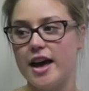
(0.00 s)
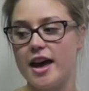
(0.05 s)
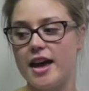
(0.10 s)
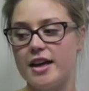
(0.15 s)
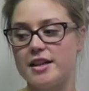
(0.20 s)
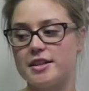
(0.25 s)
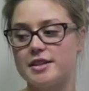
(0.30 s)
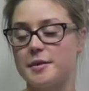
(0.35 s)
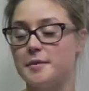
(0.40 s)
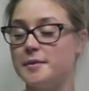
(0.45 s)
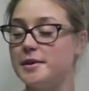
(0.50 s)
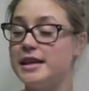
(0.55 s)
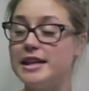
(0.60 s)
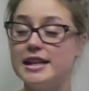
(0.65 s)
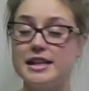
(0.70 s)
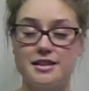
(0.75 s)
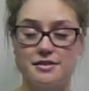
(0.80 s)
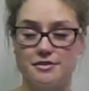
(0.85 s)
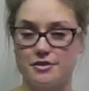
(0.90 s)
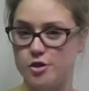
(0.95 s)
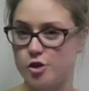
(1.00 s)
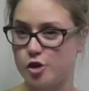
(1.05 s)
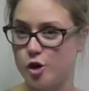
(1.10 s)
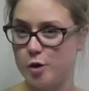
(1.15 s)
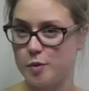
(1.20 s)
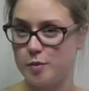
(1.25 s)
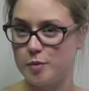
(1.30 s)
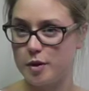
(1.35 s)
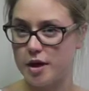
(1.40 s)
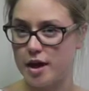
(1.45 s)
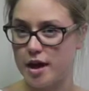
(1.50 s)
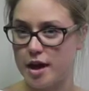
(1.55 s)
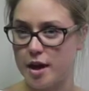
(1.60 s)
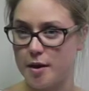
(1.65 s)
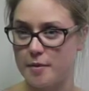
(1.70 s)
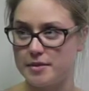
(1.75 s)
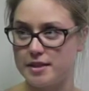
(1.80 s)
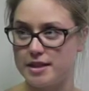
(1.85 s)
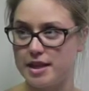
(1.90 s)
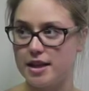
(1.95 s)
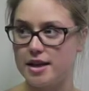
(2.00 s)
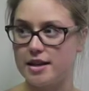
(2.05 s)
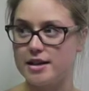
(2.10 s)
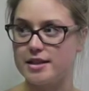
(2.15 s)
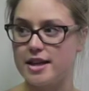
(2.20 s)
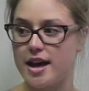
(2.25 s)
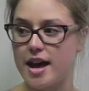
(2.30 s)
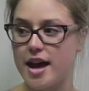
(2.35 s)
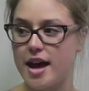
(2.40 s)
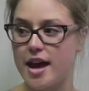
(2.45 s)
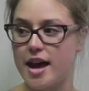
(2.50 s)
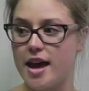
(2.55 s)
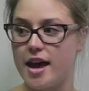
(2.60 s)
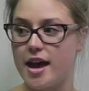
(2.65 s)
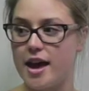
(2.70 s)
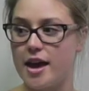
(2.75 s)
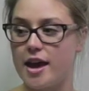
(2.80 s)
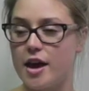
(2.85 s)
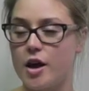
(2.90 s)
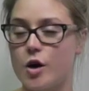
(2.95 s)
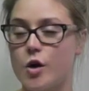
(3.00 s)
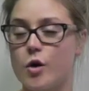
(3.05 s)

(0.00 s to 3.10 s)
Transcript: It's a completely different job. CEDA's a